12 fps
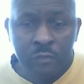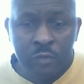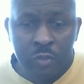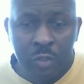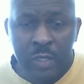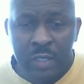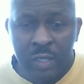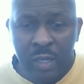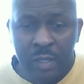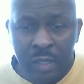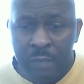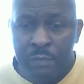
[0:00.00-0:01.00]
so that
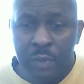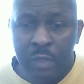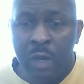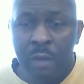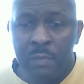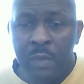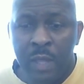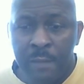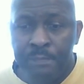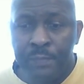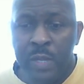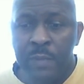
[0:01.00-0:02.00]
they can become a
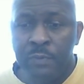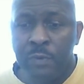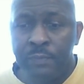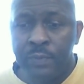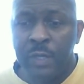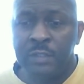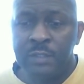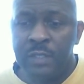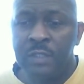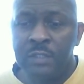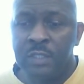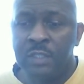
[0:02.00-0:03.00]
people
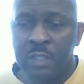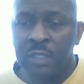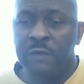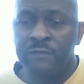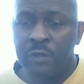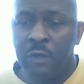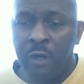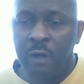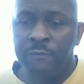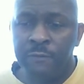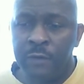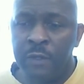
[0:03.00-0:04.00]
presenting gift
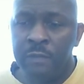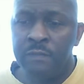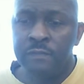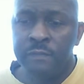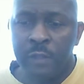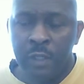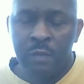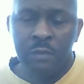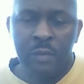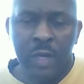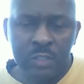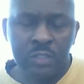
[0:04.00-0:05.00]
offering in
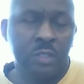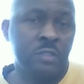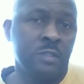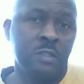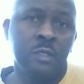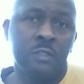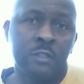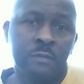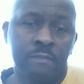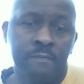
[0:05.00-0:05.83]
righteousness